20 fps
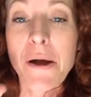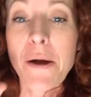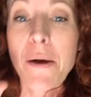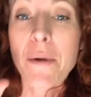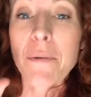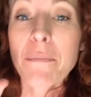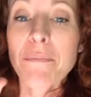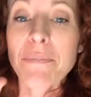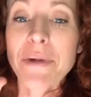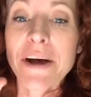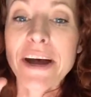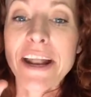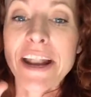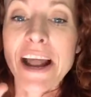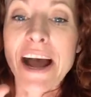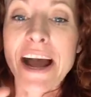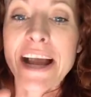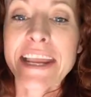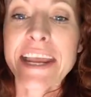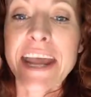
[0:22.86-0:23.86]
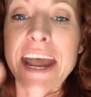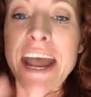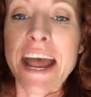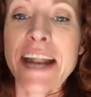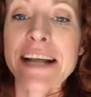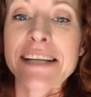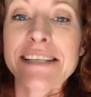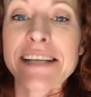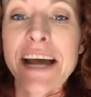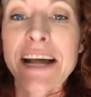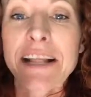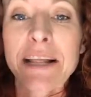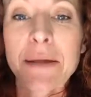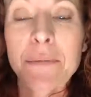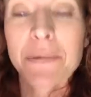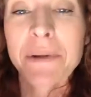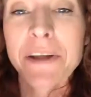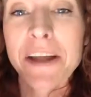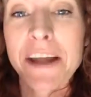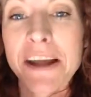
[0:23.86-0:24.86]
but I can't exactly
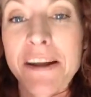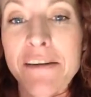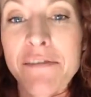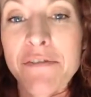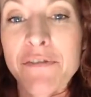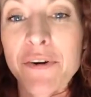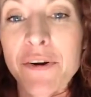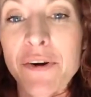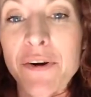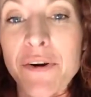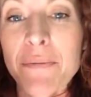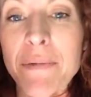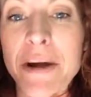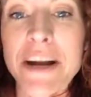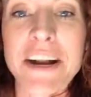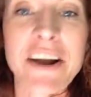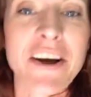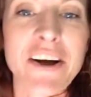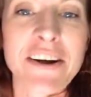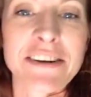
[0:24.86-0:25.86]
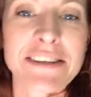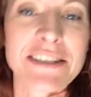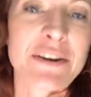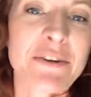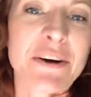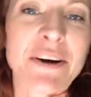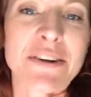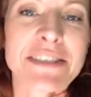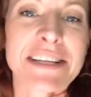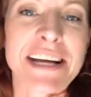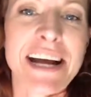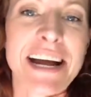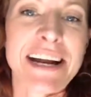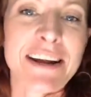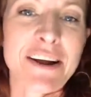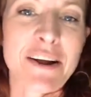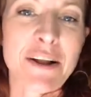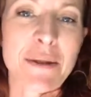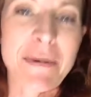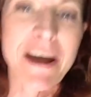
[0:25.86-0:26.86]
plan for my dog to go outside to
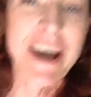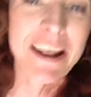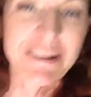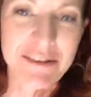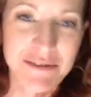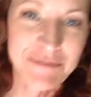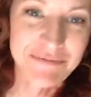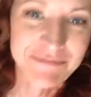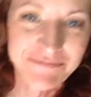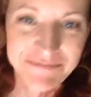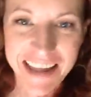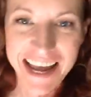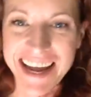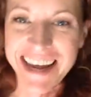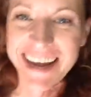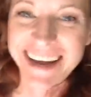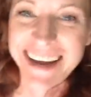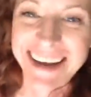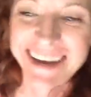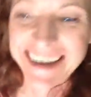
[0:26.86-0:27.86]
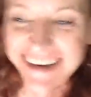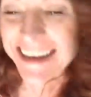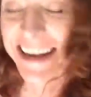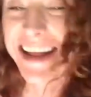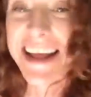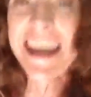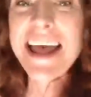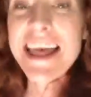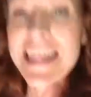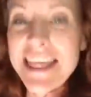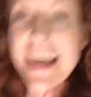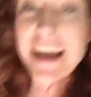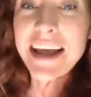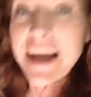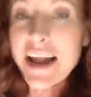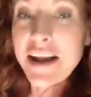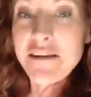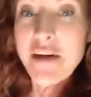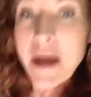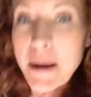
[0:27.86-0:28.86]
go to the bathroom. That
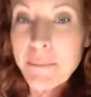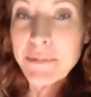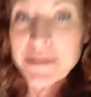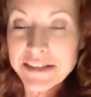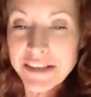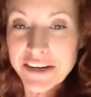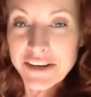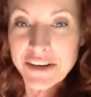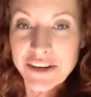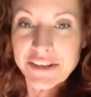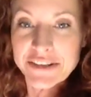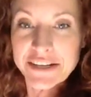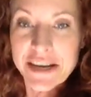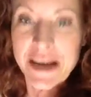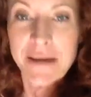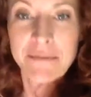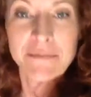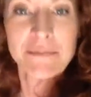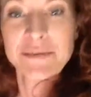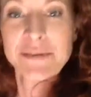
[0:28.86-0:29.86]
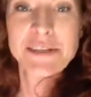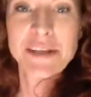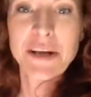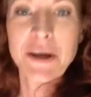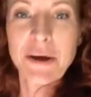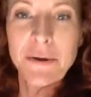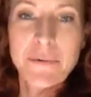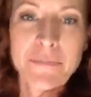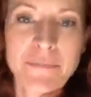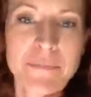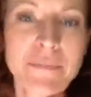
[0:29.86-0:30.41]
kind of happens on her time. So